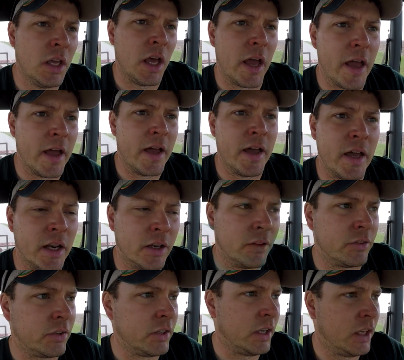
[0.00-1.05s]
and
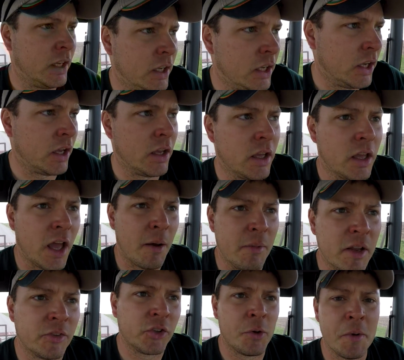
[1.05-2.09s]
see how many
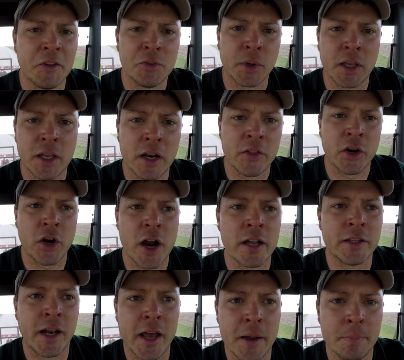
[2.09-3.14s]
soybeans we can get in the ground
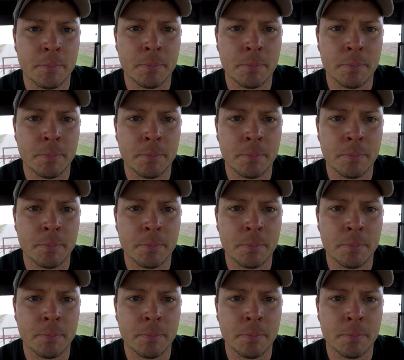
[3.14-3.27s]
today.